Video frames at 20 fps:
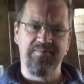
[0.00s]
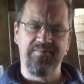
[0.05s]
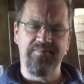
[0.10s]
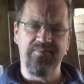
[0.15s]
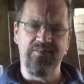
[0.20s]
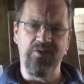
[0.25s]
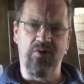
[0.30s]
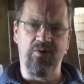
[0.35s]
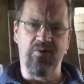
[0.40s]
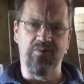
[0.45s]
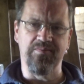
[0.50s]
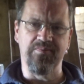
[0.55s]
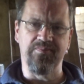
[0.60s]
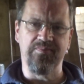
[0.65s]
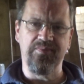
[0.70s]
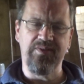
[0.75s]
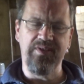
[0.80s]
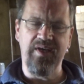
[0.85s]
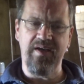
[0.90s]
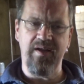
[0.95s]
No,
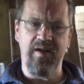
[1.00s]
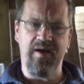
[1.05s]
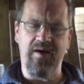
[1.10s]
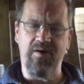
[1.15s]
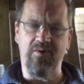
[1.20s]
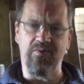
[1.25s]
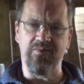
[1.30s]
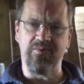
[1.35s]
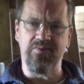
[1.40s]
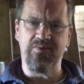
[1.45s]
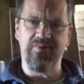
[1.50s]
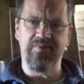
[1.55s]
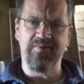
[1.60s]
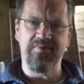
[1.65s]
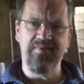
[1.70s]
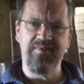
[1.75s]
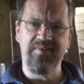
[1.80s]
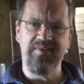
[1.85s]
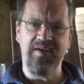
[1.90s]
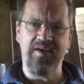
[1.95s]
get out.
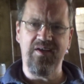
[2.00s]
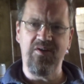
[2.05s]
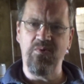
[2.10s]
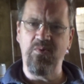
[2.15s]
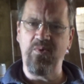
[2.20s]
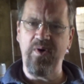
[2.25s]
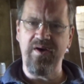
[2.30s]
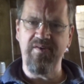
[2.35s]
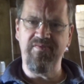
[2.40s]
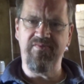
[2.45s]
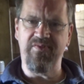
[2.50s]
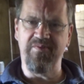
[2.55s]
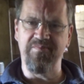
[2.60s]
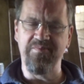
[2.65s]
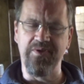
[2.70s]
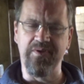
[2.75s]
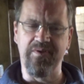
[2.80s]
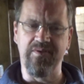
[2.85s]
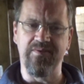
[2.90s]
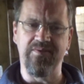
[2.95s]
Get away from
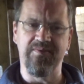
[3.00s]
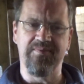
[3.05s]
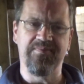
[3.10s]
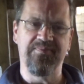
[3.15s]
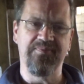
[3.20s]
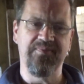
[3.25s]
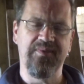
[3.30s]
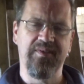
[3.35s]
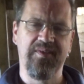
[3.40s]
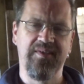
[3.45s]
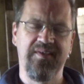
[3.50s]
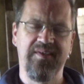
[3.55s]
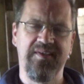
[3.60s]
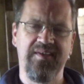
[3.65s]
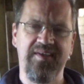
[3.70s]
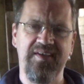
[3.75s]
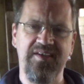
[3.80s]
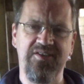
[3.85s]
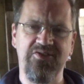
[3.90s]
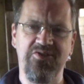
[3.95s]
it.
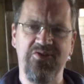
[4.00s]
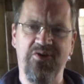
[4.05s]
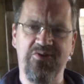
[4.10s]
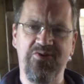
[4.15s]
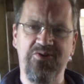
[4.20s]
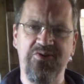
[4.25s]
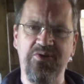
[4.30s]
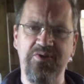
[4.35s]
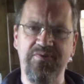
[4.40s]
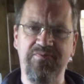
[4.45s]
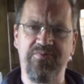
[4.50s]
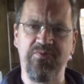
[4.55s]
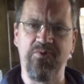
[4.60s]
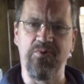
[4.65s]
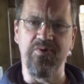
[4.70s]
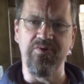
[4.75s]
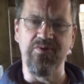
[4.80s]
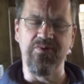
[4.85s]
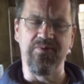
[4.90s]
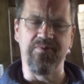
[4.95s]
It's not good
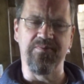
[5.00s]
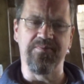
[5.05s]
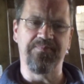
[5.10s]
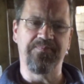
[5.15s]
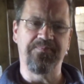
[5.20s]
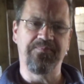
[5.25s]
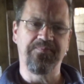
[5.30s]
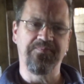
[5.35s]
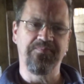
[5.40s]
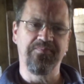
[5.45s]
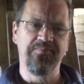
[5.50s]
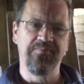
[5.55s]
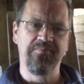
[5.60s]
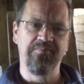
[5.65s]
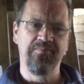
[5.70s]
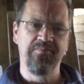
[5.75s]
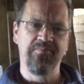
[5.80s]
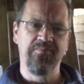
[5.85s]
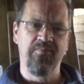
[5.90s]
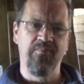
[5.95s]
for you.
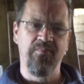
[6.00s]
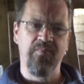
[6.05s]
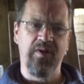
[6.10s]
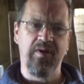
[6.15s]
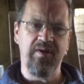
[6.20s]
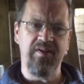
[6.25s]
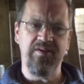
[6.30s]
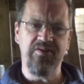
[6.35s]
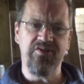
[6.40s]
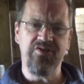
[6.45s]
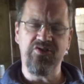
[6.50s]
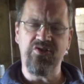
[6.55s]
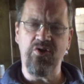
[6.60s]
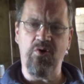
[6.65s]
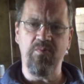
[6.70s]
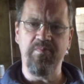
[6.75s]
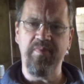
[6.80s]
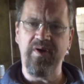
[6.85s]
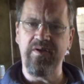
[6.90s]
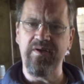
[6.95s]
And there's
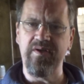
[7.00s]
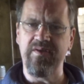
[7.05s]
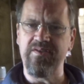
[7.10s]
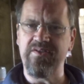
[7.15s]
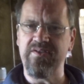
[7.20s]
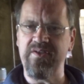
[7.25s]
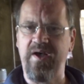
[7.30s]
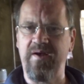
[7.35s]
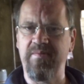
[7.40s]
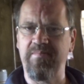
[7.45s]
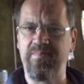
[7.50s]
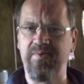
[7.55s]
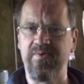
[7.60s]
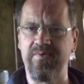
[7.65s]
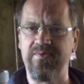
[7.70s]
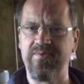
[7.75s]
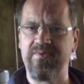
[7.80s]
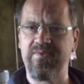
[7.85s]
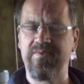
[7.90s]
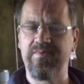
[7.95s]
so many
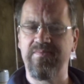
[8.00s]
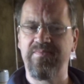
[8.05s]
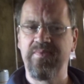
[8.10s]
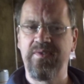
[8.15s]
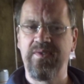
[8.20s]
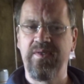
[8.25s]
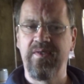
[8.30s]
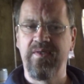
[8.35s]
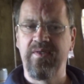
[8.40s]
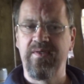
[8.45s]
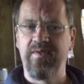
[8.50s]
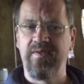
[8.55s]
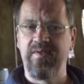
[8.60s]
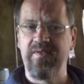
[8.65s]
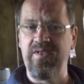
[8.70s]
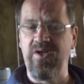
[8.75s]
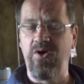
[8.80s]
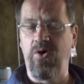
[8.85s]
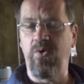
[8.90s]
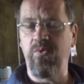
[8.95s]
examples.
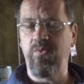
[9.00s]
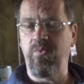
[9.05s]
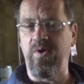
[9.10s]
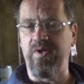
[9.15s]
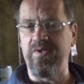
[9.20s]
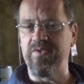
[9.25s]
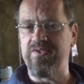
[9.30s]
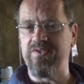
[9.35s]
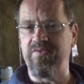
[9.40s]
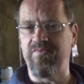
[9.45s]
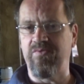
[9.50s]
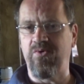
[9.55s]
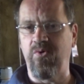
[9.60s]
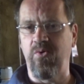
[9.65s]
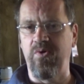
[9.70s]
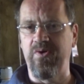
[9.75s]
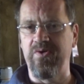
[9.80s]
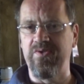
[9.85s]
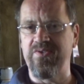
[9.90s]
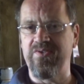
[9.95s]
The old ones, of
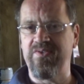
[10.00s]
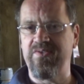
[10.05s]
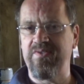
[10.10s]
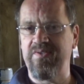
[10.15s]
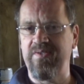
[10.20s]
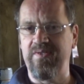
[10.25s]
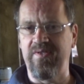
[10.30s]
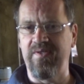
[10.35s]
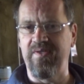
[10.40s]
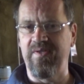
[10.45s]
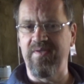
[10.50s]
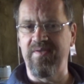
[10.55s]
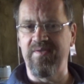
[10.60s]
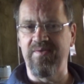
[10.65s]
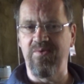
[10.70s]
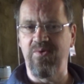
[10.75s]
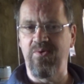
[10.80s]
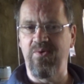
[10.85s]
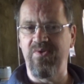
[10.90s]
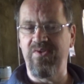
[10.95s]
course,
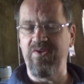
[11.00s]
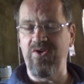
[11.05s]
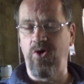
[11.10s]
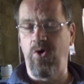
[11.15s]
or the